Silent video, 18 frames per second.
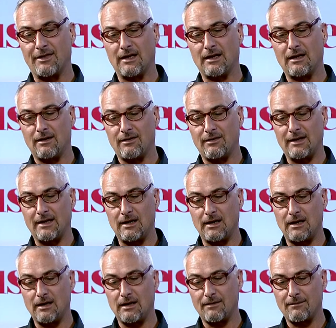
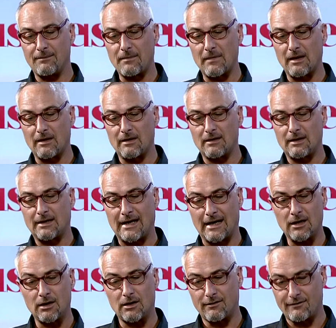The
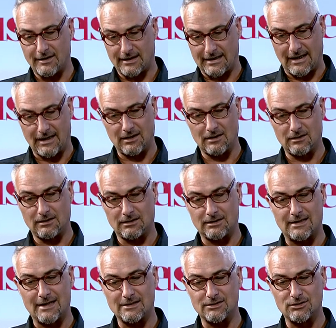color of the candle
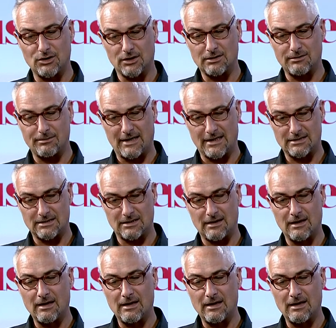does not matter.